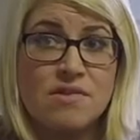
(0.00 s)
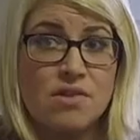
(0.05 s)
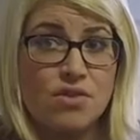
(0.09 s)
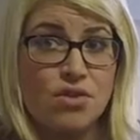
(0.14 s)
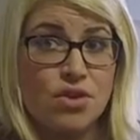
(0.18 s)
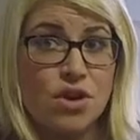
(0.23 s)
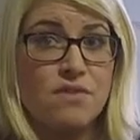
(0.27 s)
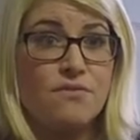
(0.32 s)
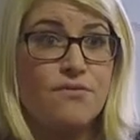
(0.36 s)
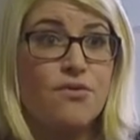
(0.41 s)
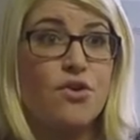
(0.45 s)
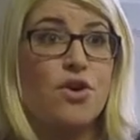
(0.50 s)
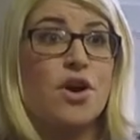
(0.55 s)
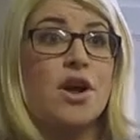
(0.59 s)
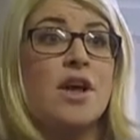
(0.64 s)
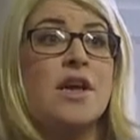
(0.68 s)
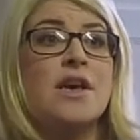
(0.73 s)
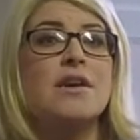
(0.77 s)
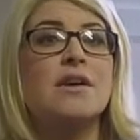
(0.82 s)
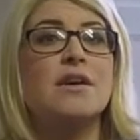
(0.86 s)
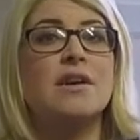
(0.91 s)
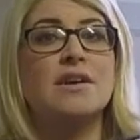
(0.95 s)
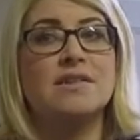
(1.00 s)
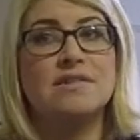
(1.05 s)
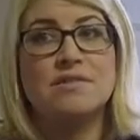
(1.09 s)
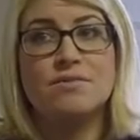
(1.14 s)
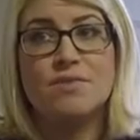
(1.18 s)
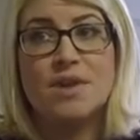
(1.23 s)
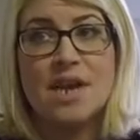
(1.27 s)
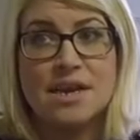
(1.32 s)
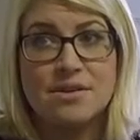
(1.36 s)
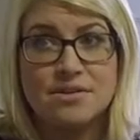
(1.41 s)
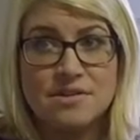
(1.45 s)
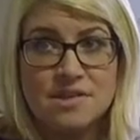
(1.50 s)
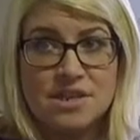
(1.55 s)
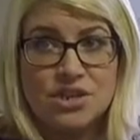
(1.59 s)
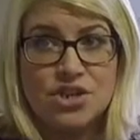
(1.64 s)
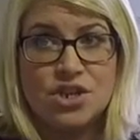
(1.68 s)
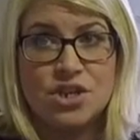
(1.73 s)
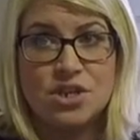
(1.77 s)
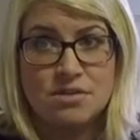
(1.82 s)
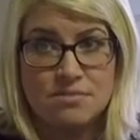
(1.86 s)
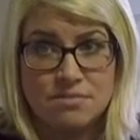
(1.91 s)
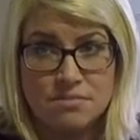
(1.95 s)
are looking for customer
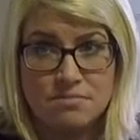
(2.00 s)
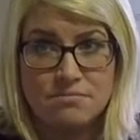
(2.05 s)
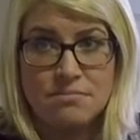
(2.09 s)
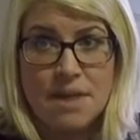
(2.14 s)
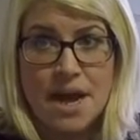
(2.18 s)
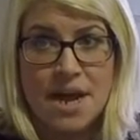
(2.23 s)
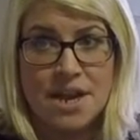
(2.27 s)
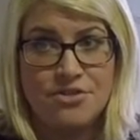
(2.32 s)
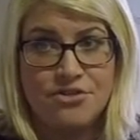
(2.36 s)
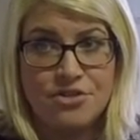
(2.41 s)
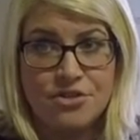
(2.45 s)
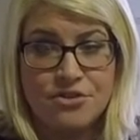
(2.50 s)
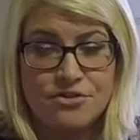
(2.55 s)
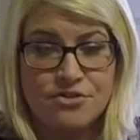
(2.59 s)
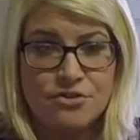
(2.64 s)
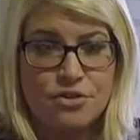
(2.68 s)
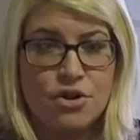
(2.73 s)
acquisition managers,